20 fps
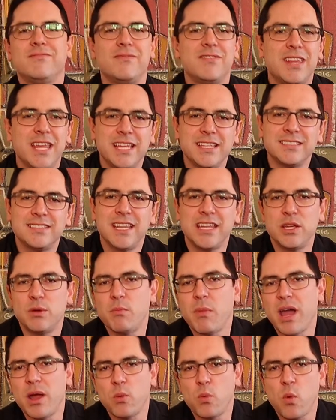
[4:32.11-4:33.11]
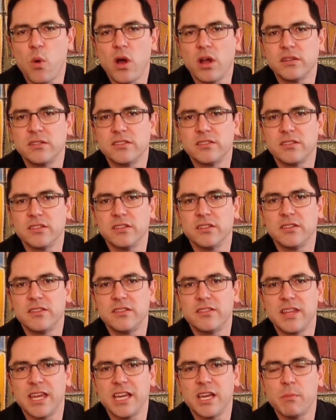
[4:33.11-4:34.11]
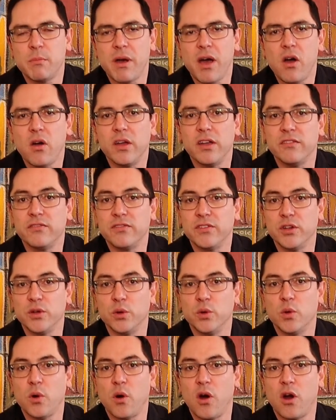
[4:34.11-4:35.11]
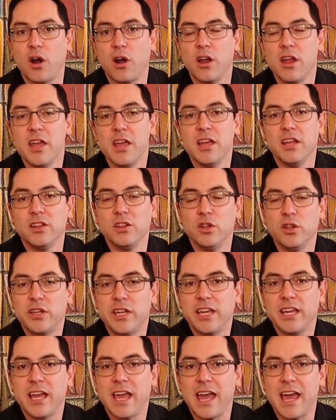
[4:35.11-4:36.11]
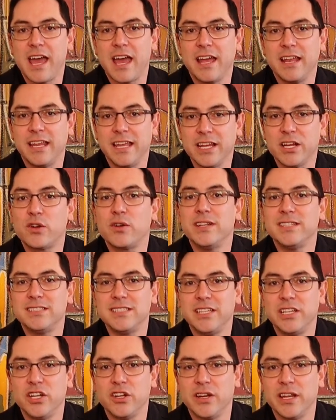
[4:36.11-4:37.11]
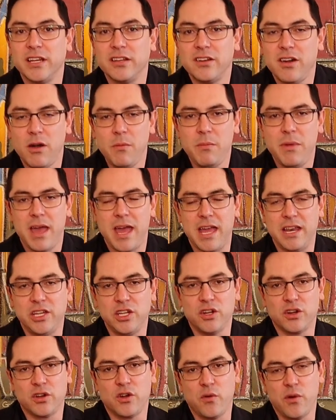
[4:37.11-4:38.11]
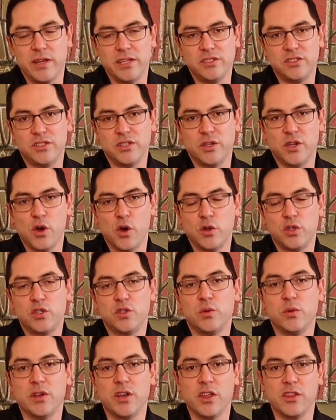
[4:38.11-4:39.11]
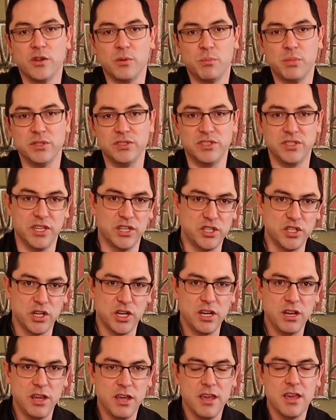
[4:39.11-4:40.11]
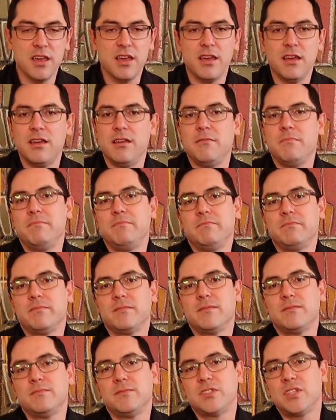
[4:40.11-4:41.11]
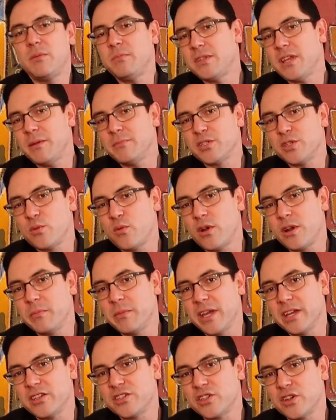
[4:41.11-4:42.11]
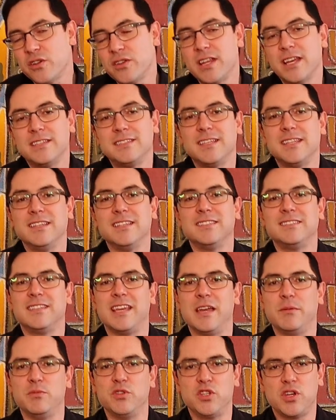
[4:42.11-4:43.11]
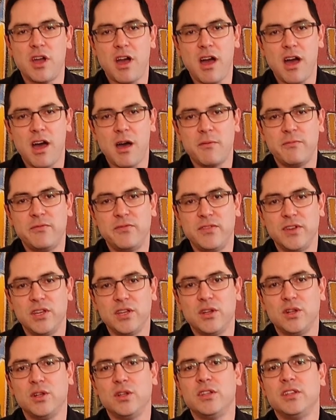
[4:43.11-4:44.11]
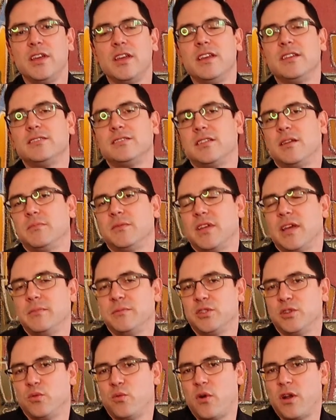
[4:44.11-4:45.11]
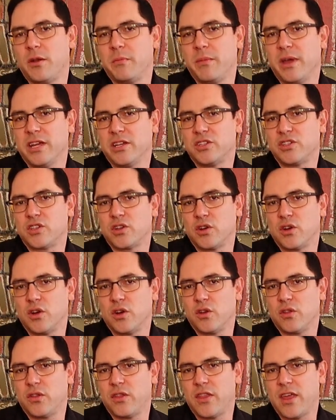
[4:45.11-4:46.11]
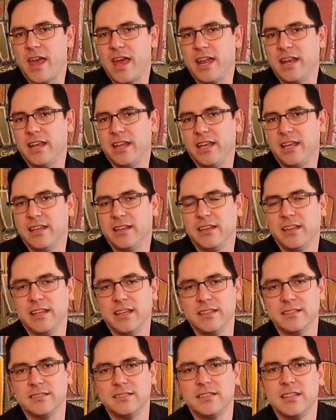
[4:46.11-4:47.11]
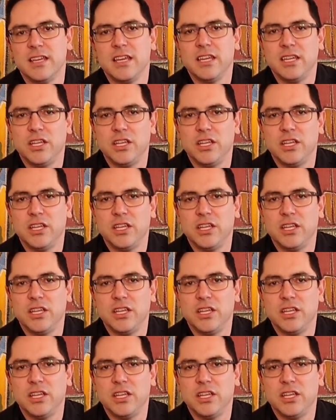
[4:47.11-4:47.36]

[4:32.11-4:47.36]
things that you might want to think about if you are looking at increasing your income and you're going to go to another position. Sometimes you want to make sure that it's in the same job field. Sometimes you want to make sure that it is,